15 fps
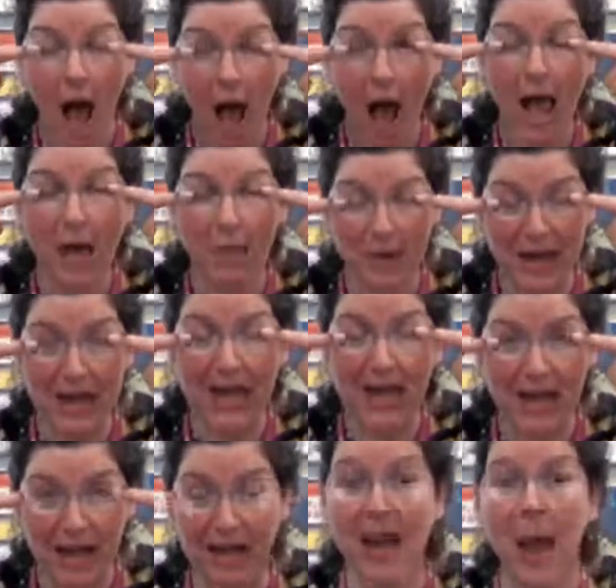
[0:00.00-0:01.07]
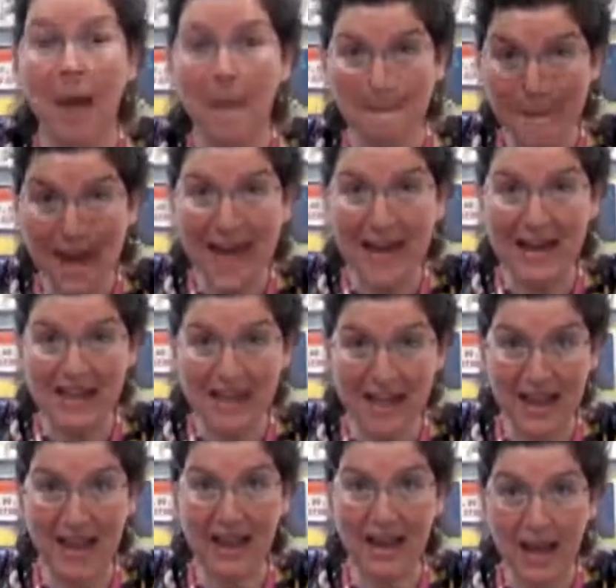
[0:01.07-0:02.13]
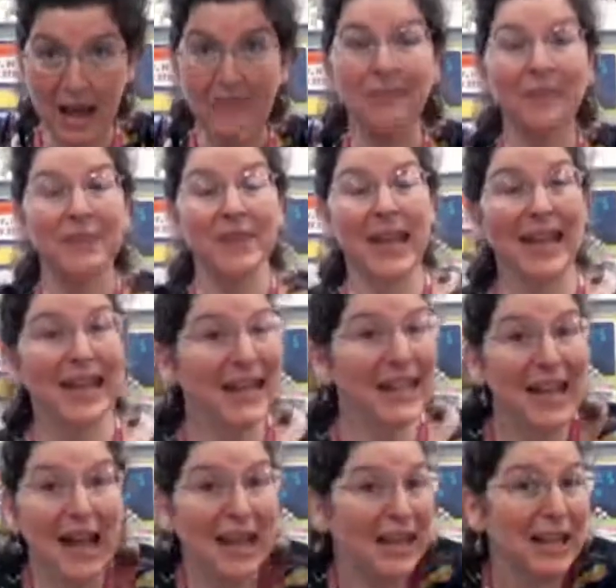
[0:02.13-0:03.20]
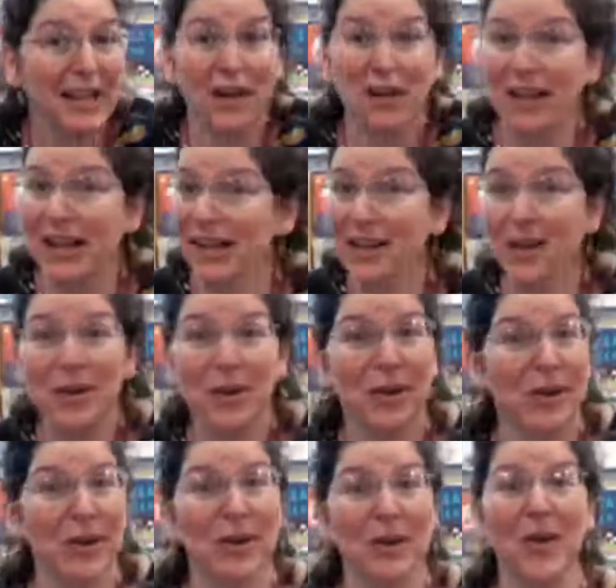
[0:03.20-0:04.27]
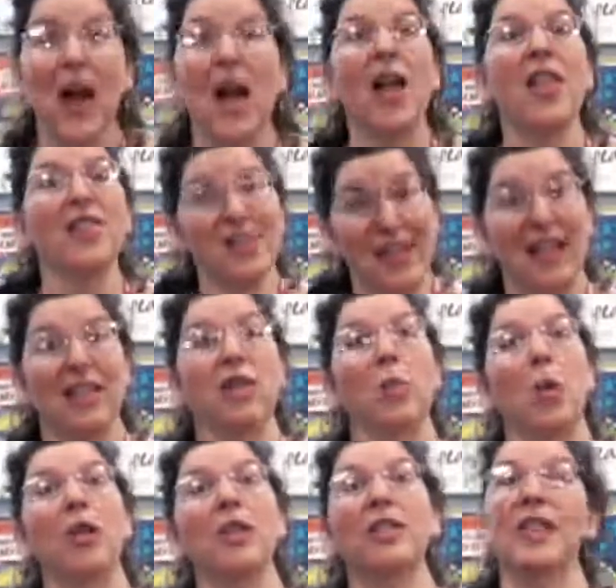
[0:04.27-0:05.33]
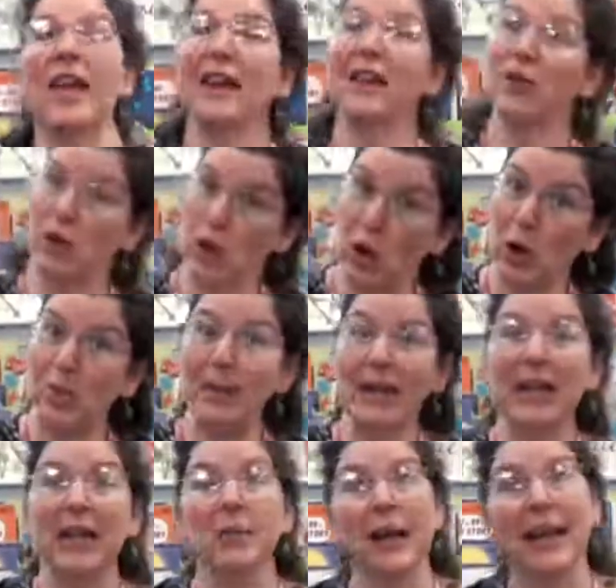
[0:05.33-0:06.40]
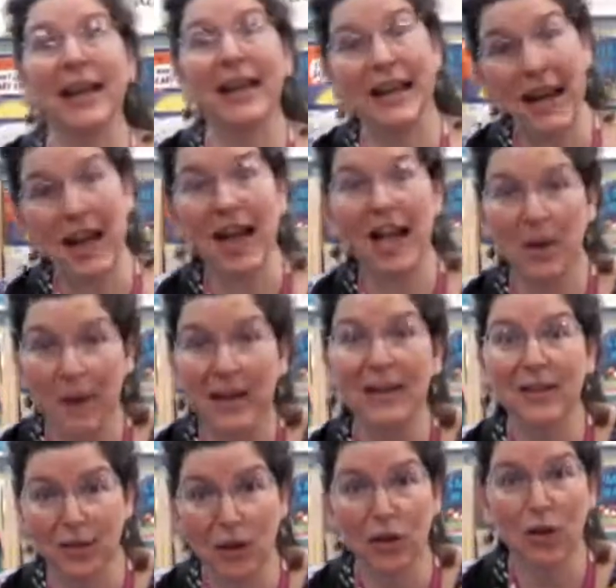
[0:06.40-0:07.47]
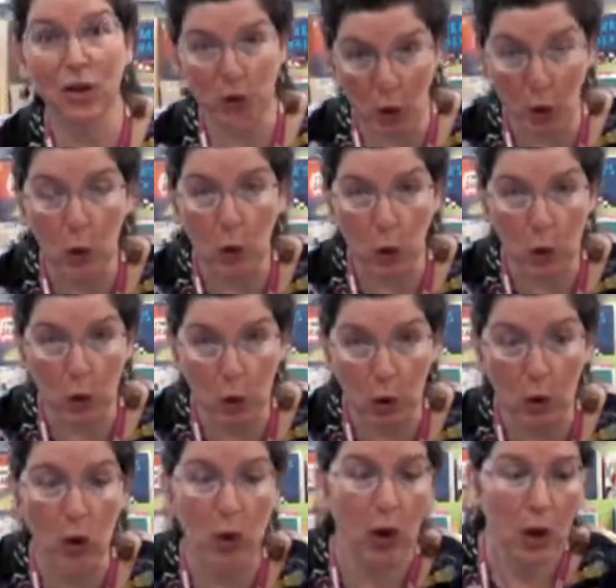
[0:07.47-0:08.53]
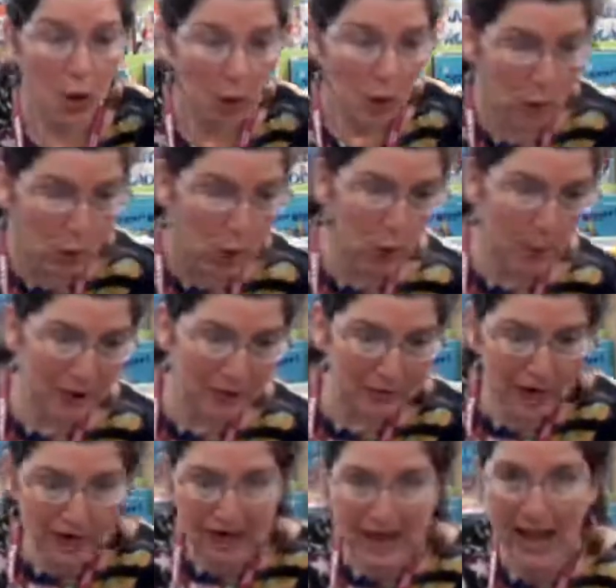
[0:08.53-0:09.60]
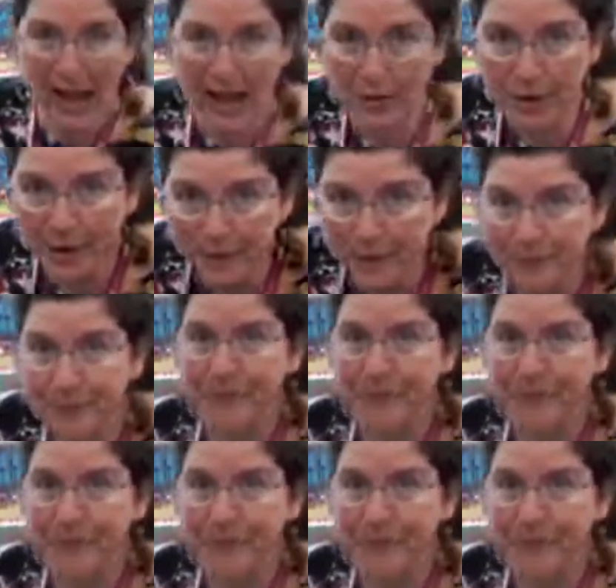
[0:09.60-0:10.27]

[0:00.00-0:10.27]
eye blinkers, main thinker, nicky nacky nocky noo. That's what they taught me when I went to school. Oh, a bit further down.